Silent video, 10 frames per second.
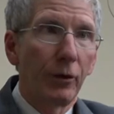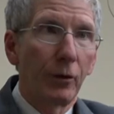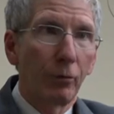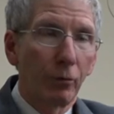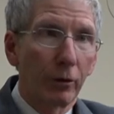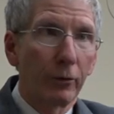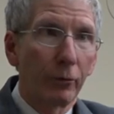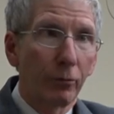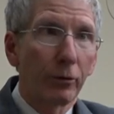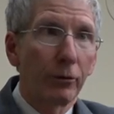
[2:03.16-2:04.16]
and we wanted
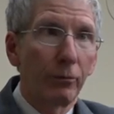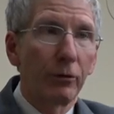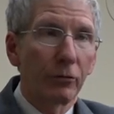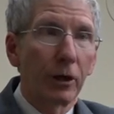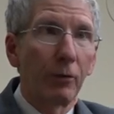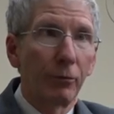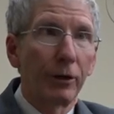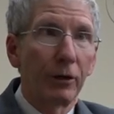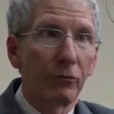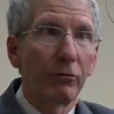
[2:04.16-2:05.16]
the book to be as
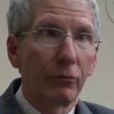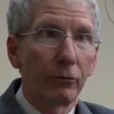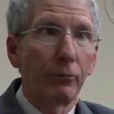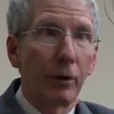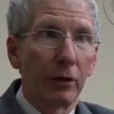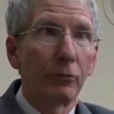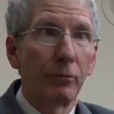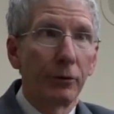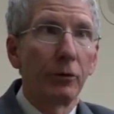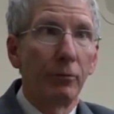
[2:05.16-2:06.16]
comprehensive as it
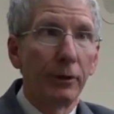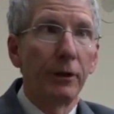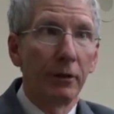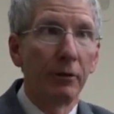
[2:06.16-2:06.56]
possibly could be.